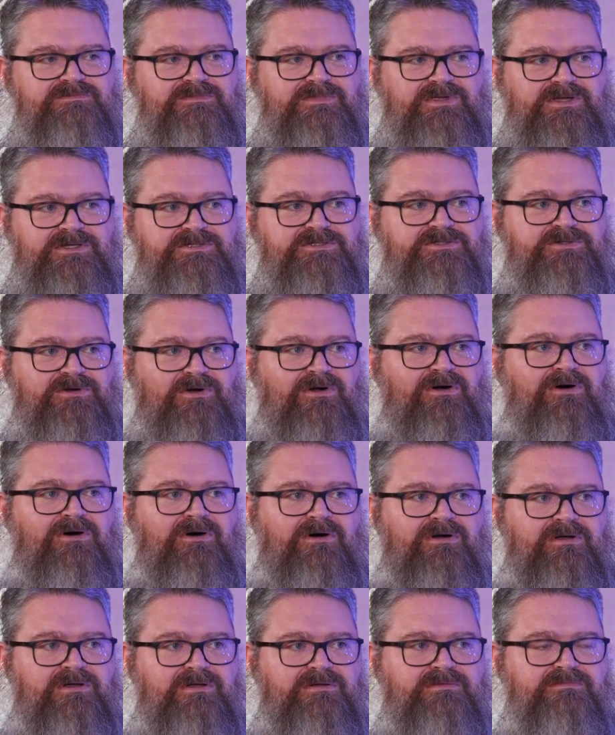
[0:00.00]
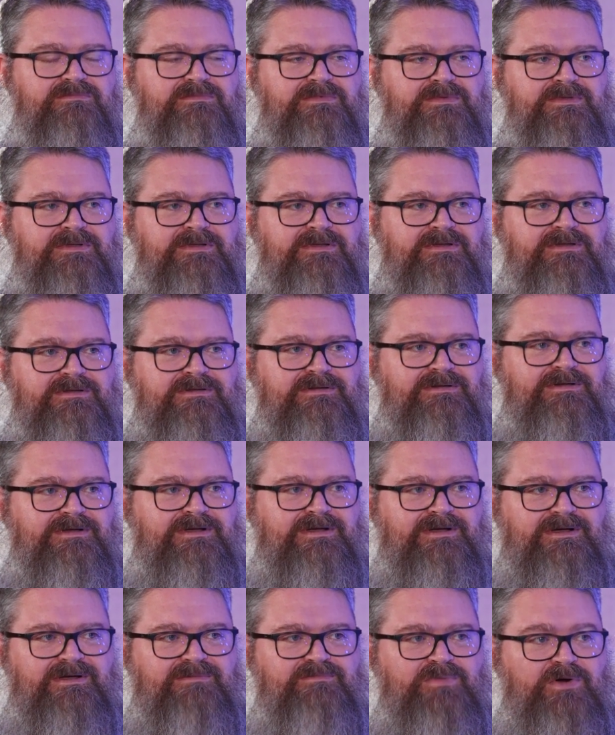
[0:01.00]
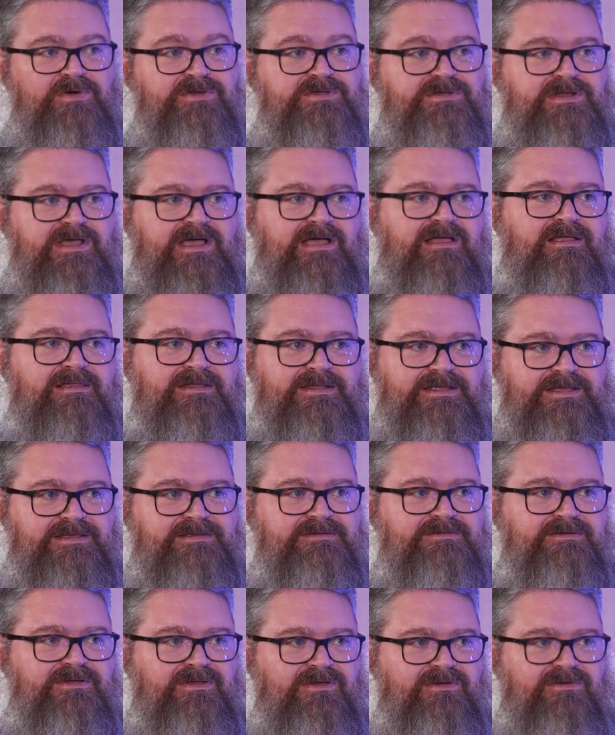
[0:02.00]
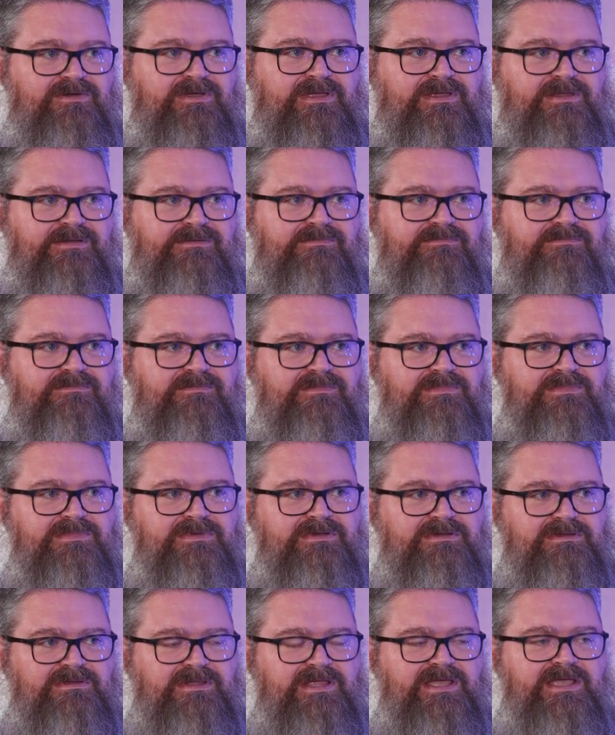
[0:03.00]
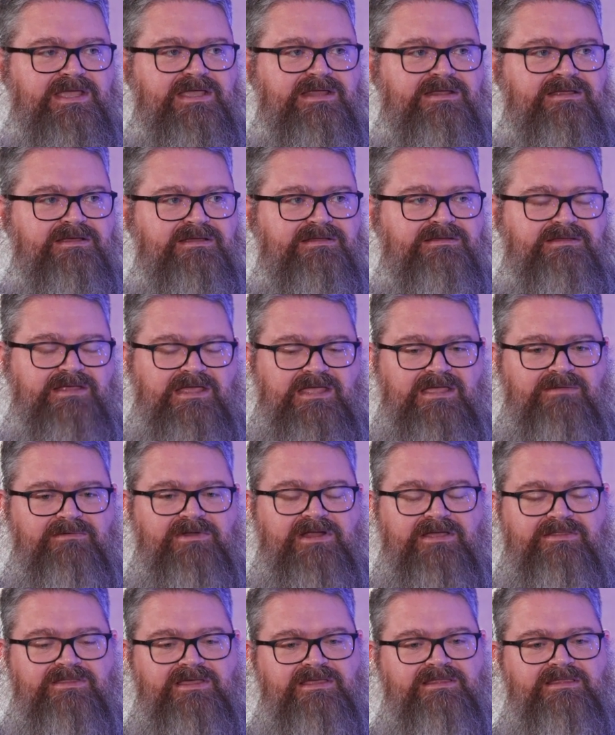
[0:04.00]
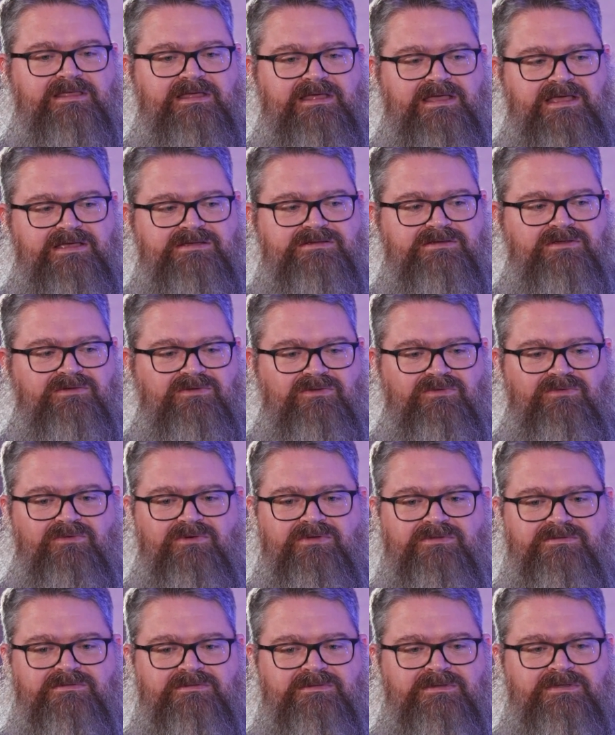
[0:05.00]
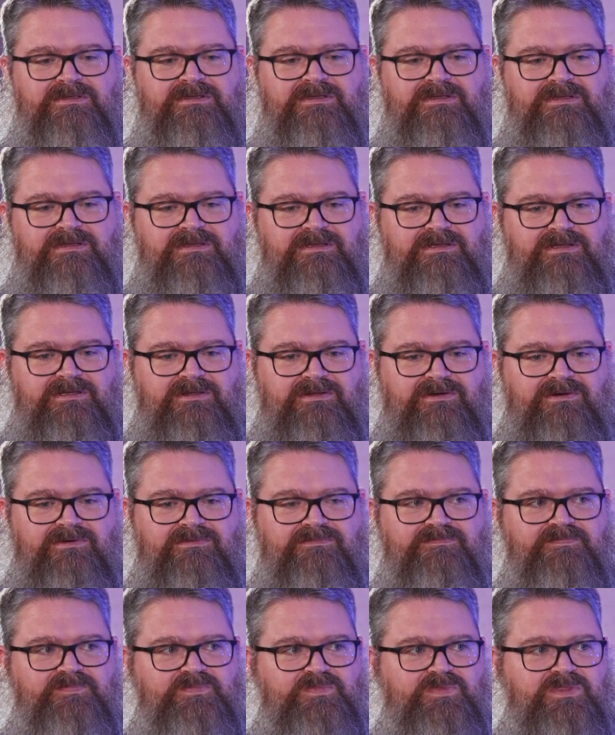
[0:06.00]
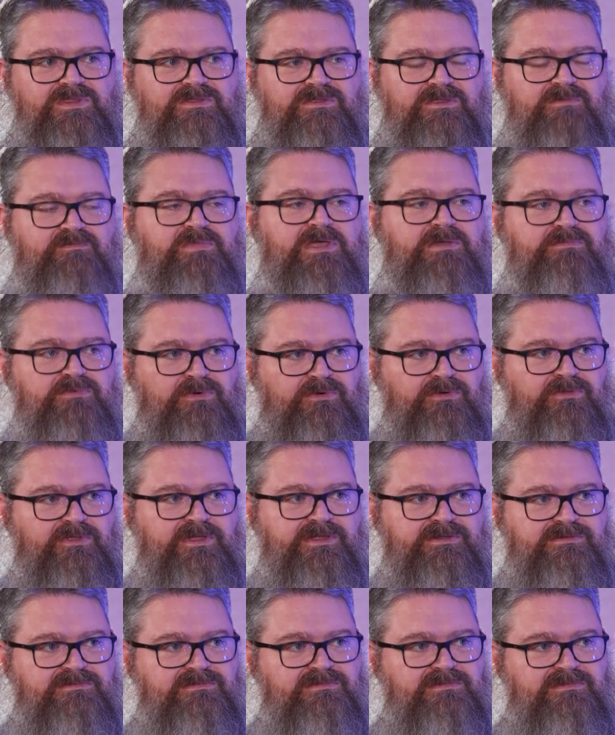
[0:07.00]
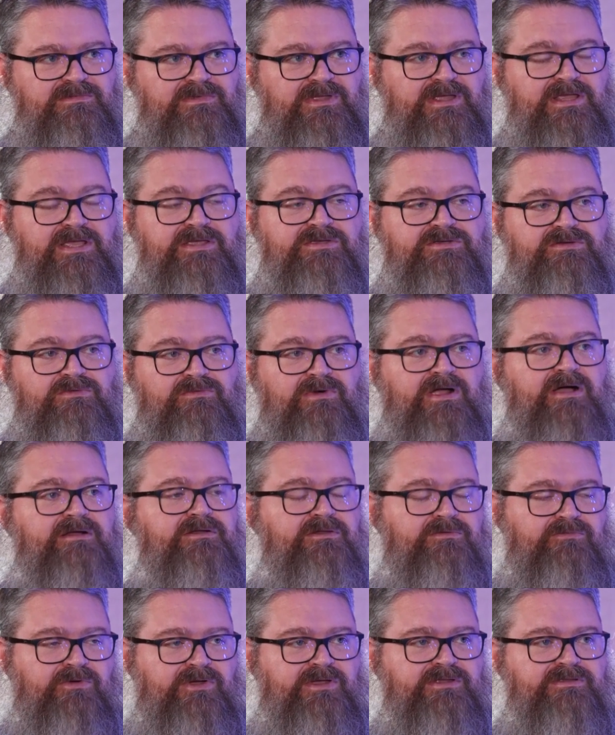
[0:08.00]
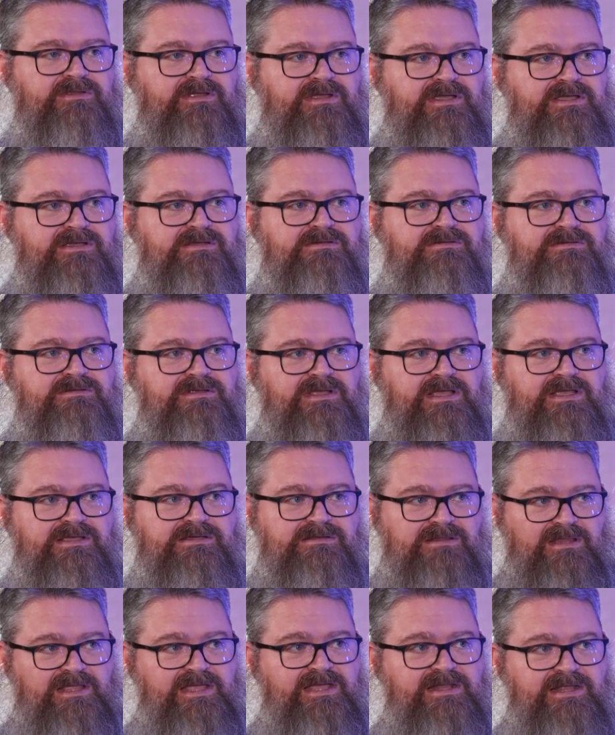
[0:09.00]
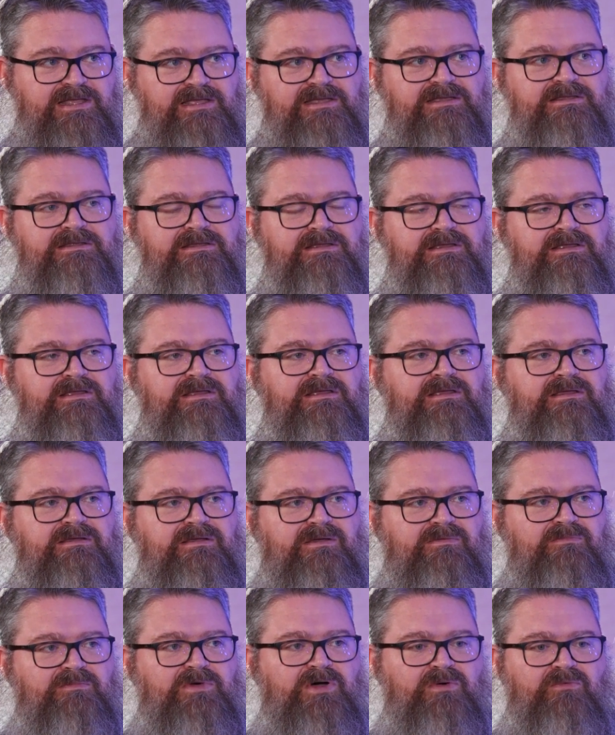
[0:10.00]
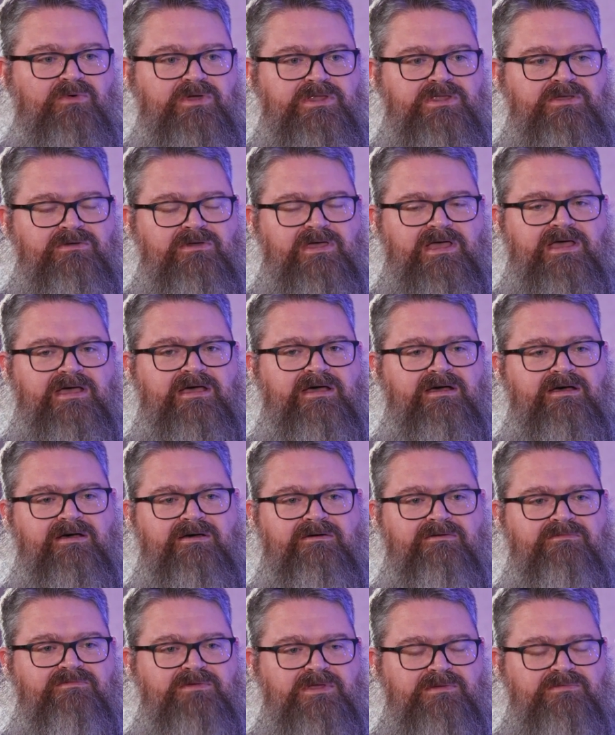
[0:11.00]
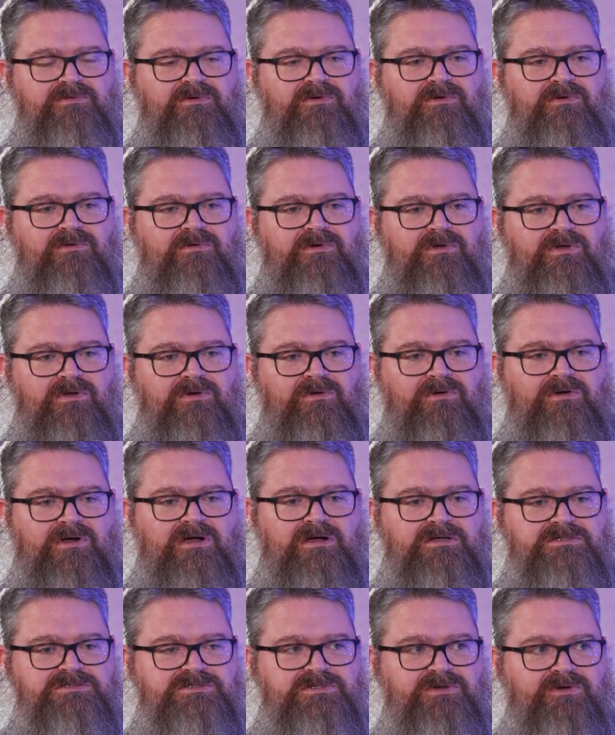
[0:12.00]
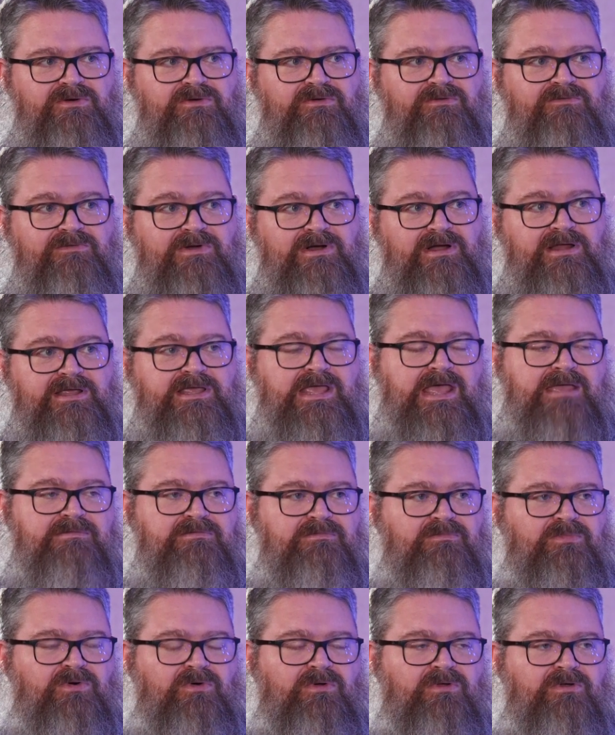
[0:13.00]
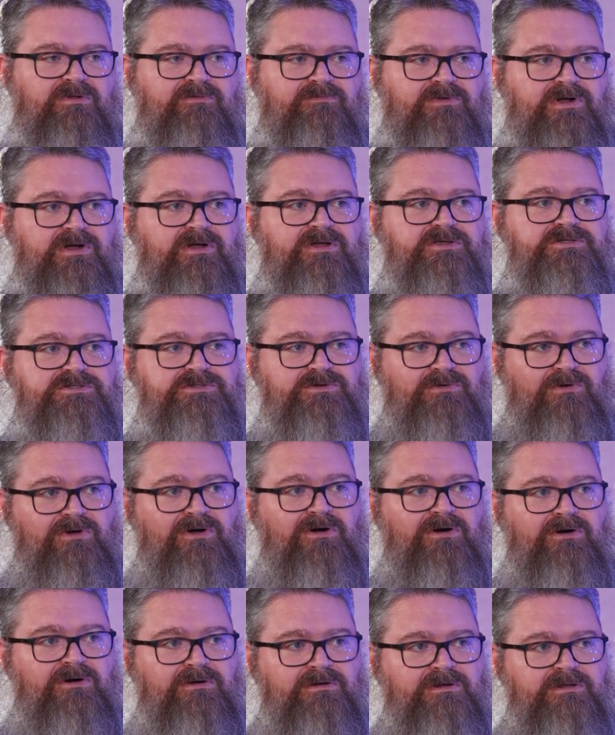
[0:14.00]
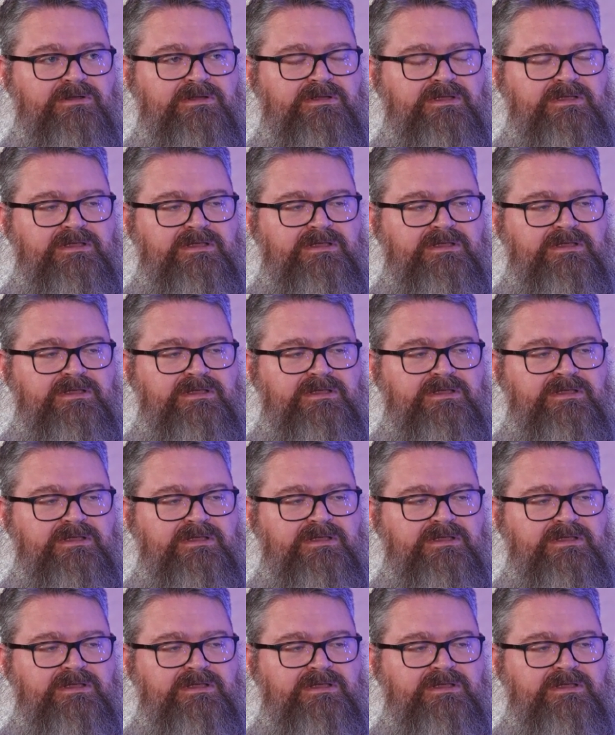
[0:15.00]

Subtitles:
a strong personality, who can lead a team. And I think that has to do with, you know, the people that he's surrounded with, that he's leading. But when you have people who are also very capable and very strong